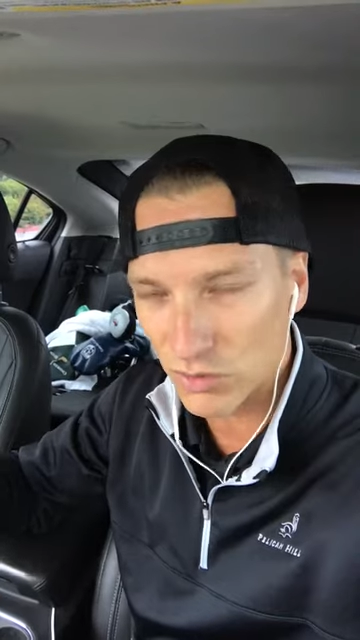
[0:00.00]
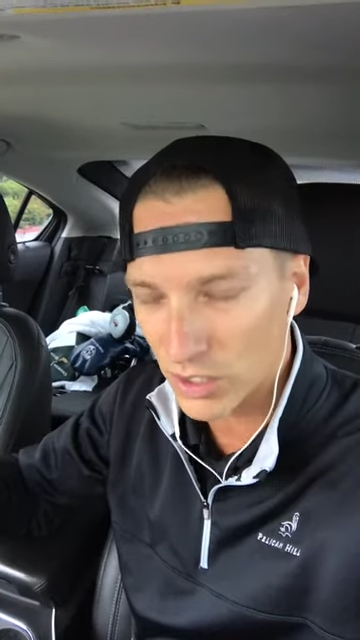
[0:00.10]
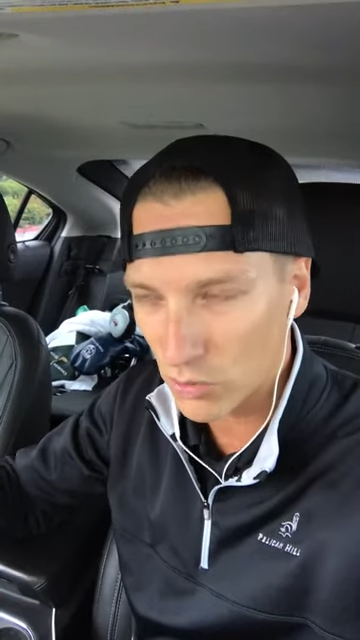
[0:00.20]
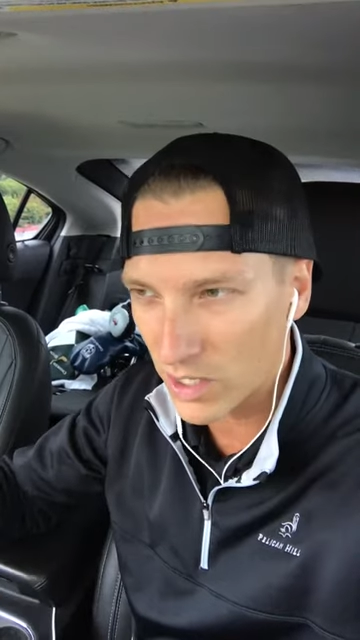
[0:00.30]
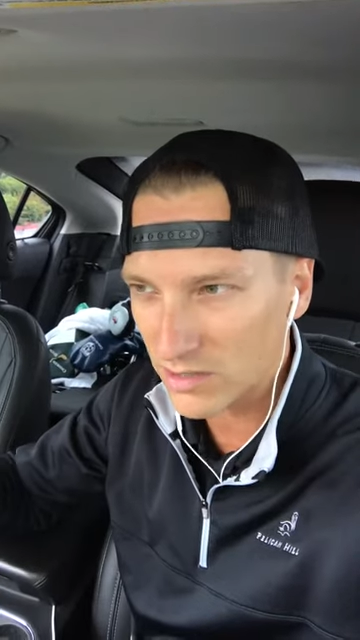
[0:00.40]

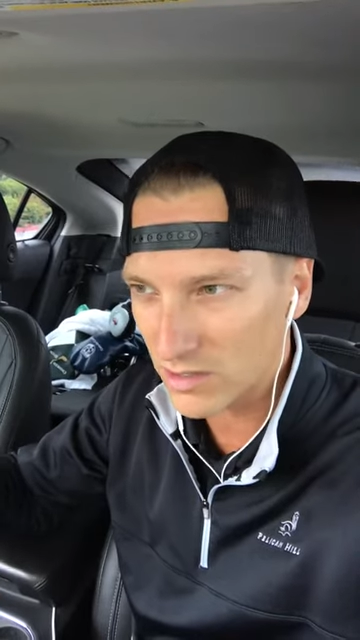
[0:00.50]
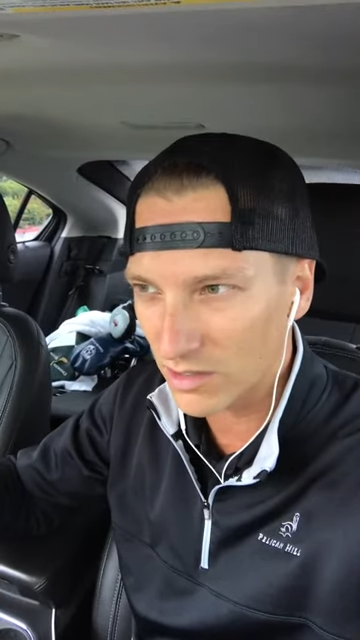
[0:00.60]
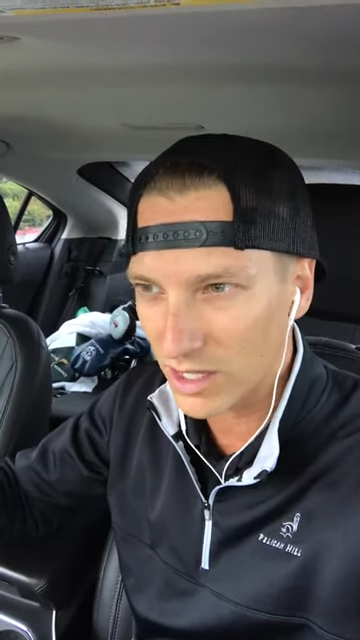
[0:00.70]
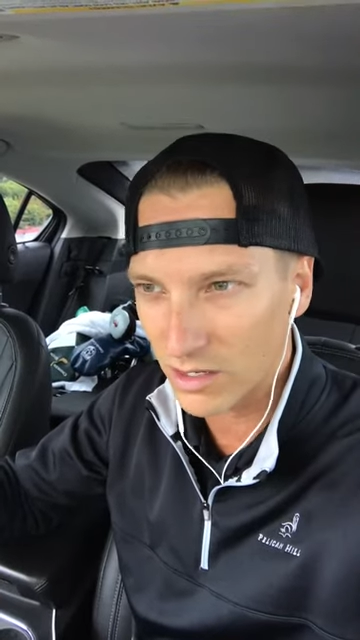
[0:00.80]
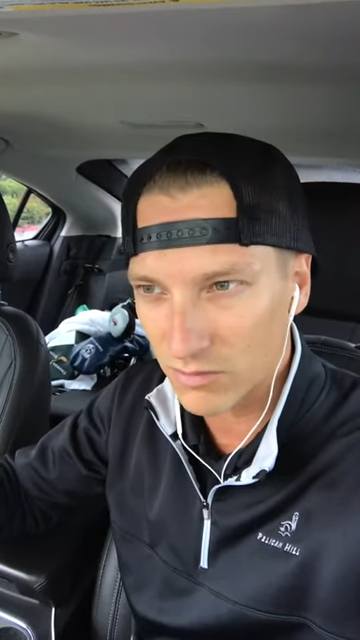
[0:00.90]
Request a
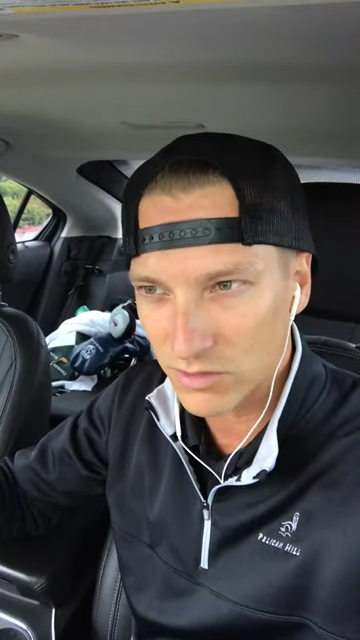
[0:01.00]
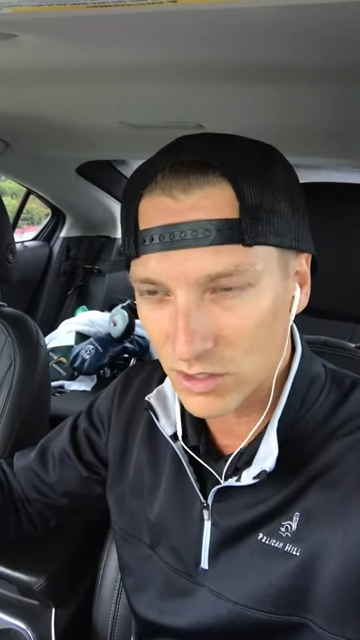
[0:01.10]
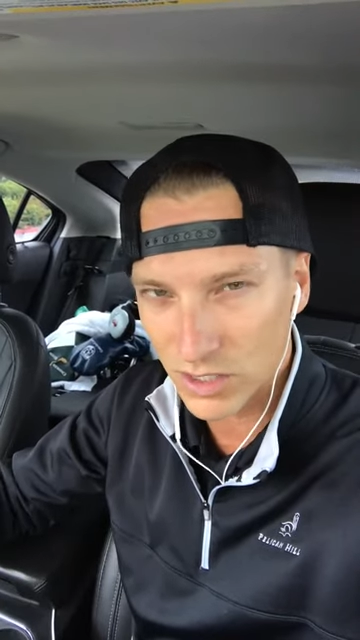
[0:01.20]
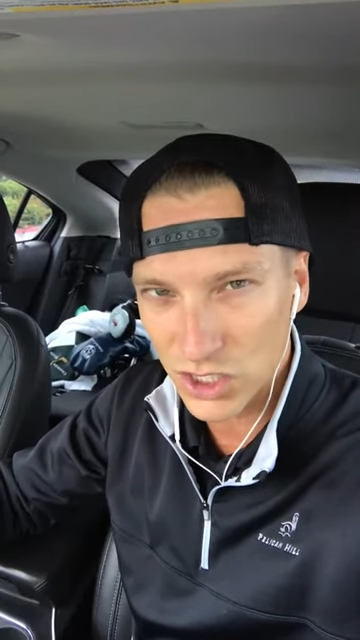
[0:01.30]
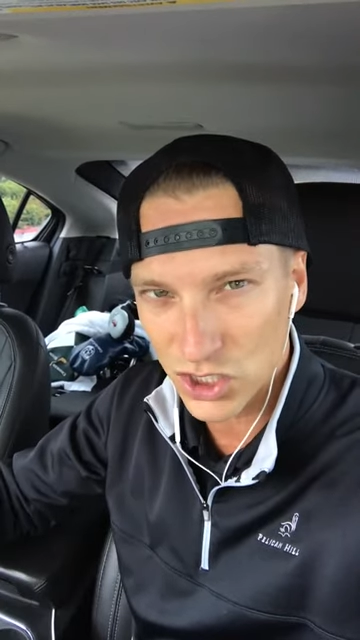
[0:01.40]
letter of
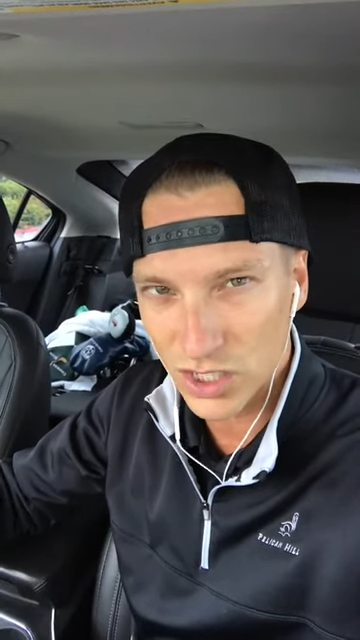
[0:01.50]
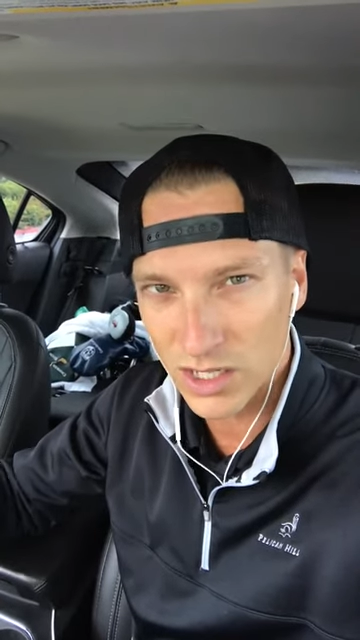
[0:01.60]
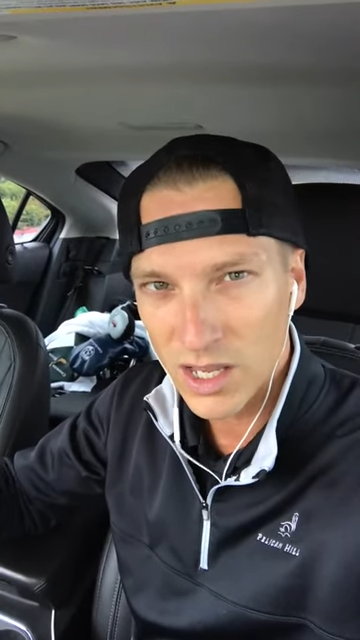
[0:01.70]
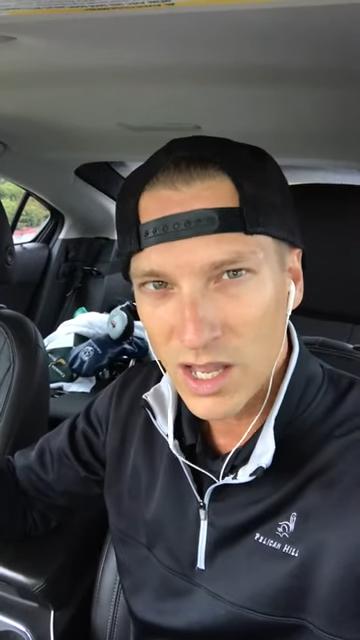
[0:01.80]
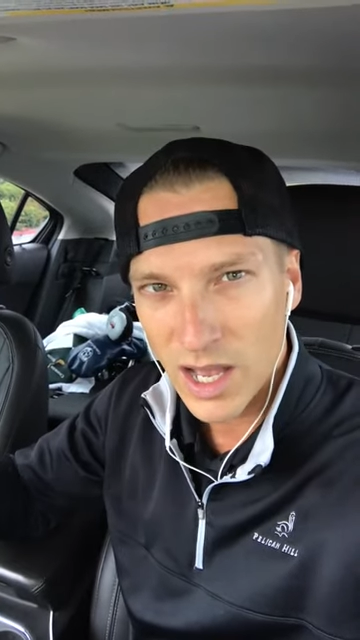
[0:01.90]

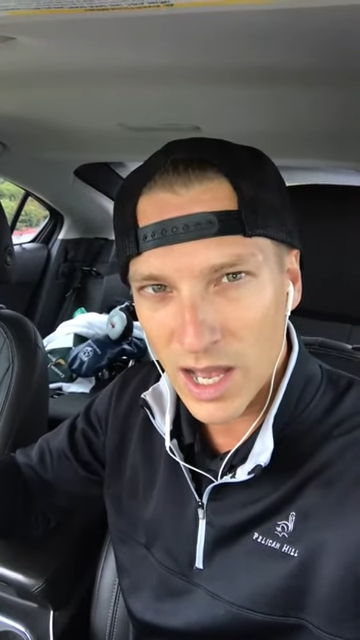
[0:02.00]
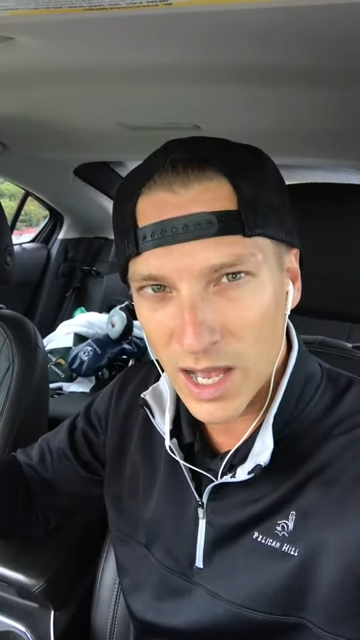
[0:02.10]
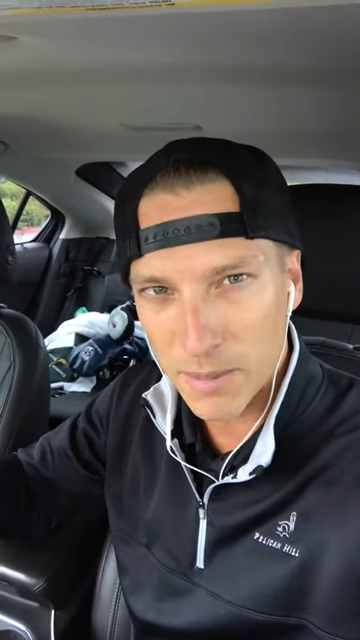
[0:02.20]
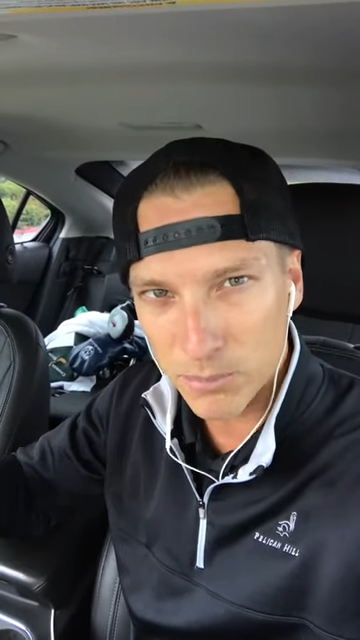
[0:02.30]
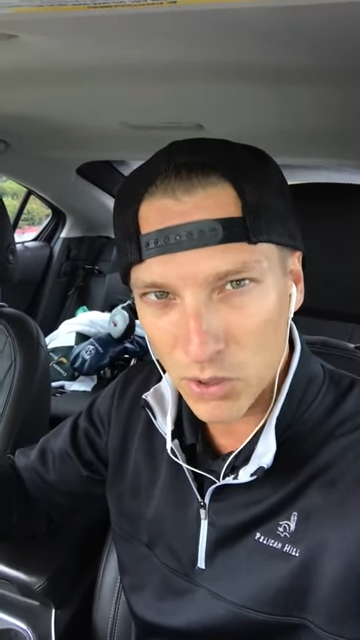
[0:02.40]
deletion
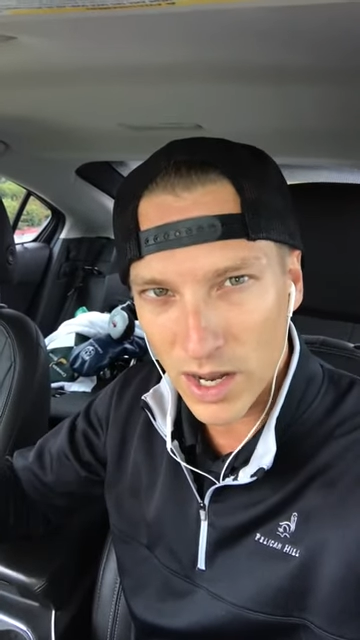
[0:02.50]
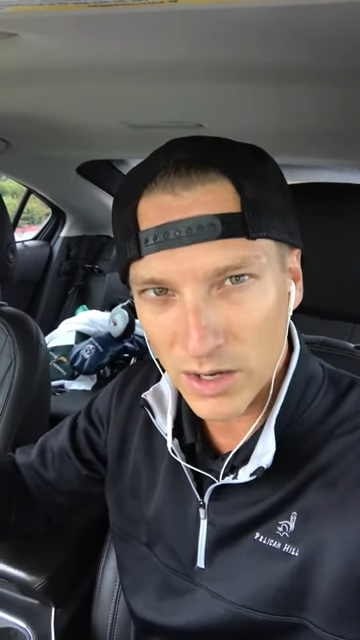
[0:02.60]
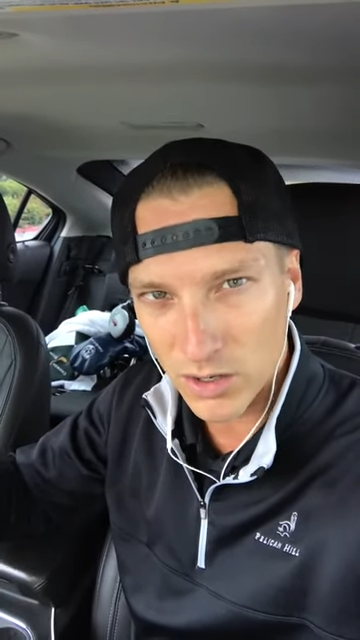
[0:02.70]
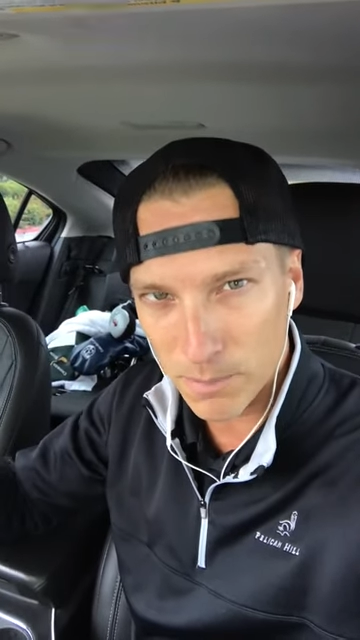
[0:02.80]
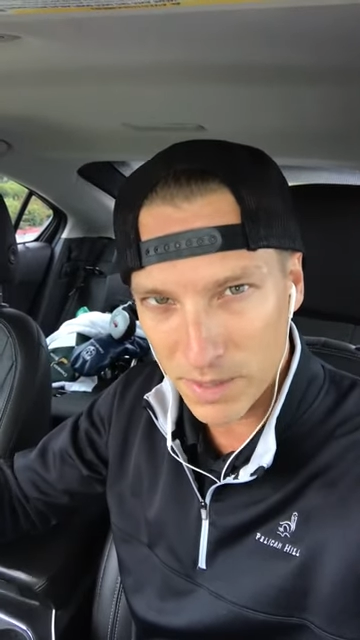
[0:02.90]
um,
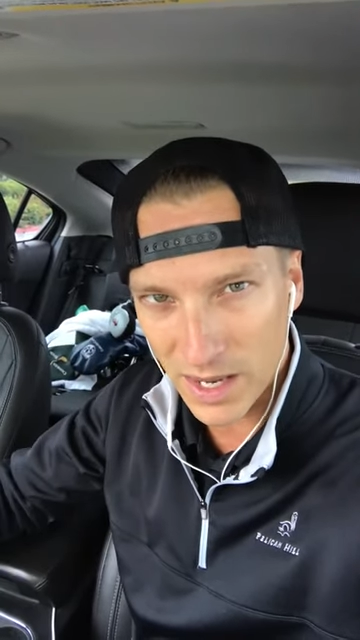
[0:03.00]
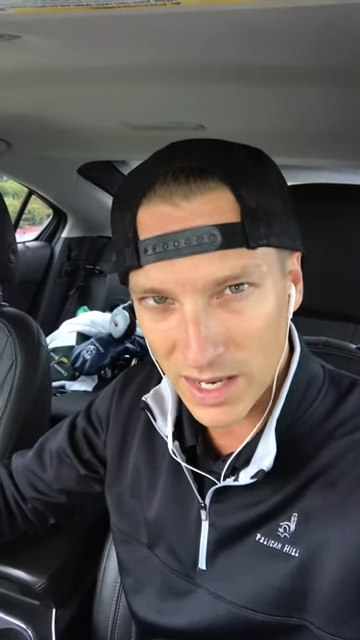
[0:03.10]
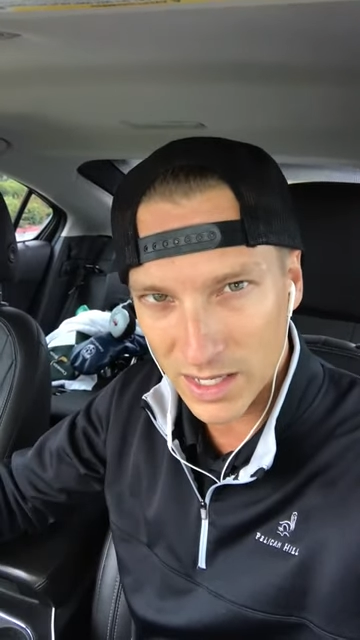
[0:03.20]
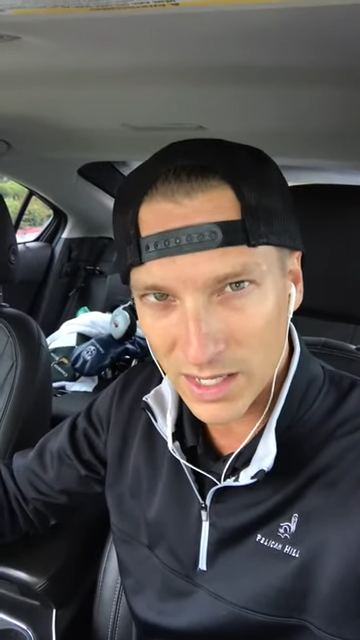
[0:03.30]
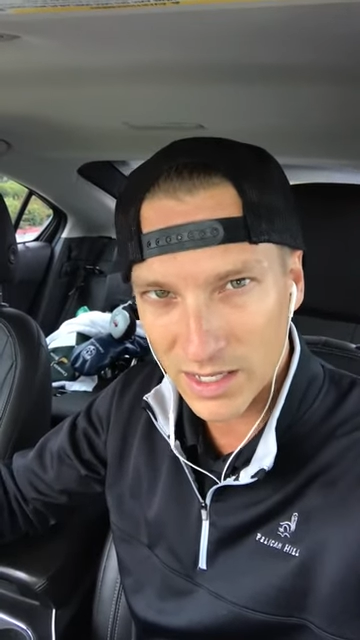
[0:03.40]
prior to
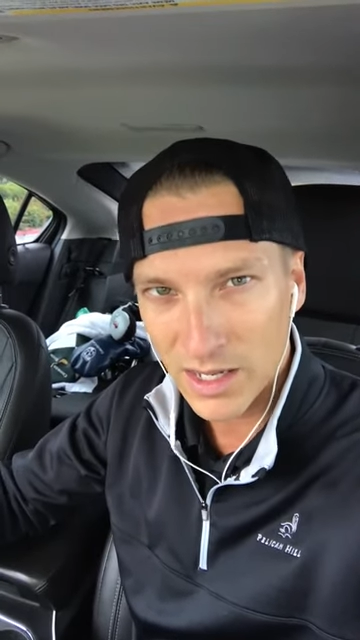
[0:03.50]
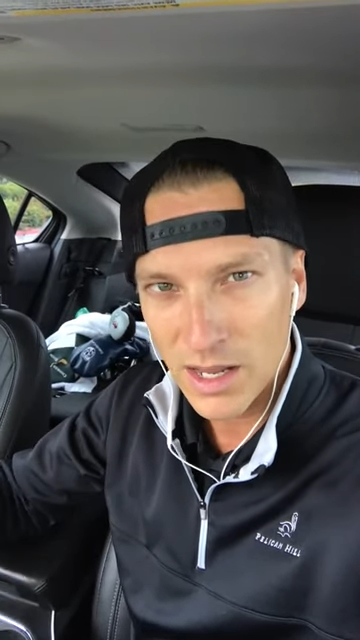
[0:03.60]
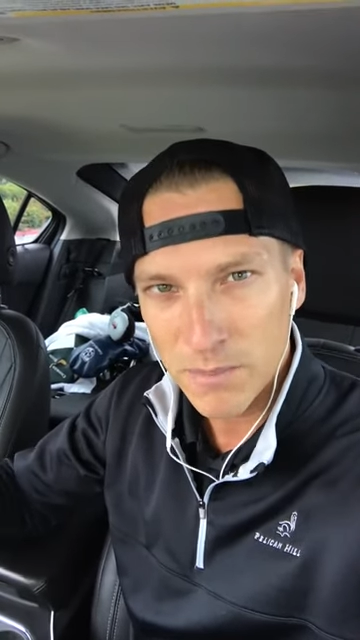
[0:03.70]
paying it.